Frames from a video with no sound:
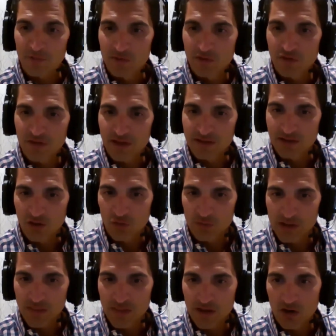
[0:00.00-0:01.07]
real estate deals
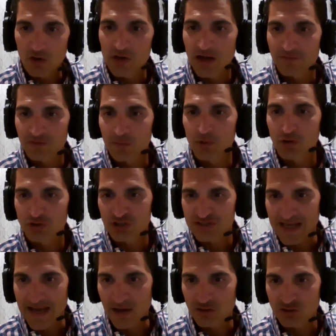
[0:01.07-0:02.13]
when they think, oh, you have to purchase
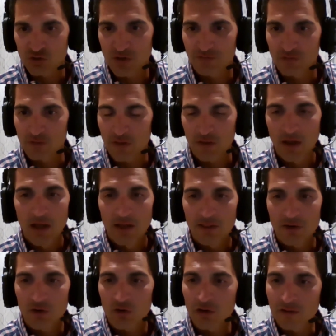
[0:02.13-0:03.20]
a house, you have to this.
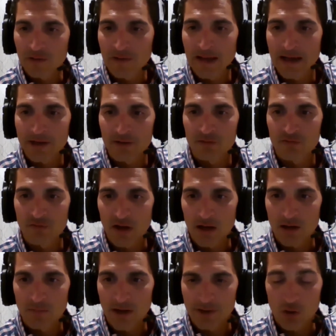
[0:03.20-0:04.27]
There are a lot of,
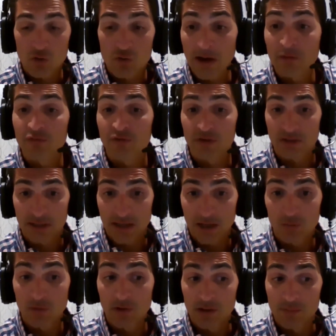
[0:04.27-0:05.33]
I know crowdfunding
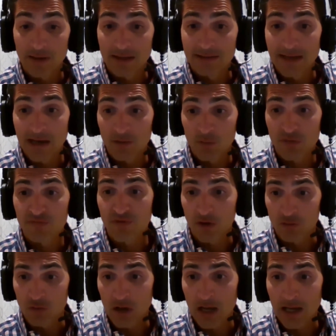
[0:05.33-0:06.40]
got really big now with
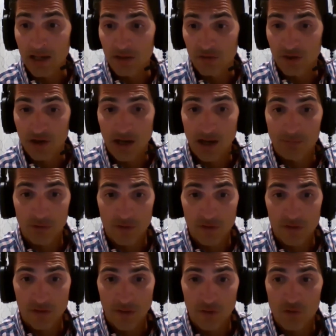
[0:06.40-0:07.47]
Fundrise and a couple of
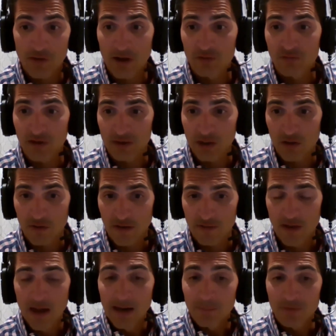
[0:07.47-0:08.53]
these other crowdfunding sites,
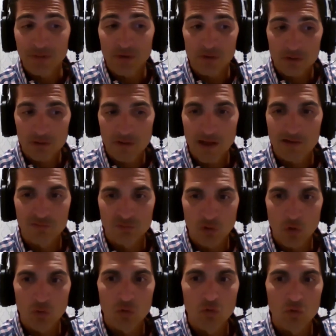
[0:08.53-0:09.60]
but there are a lot of
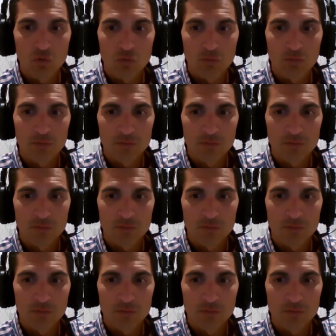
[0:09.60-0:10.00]
local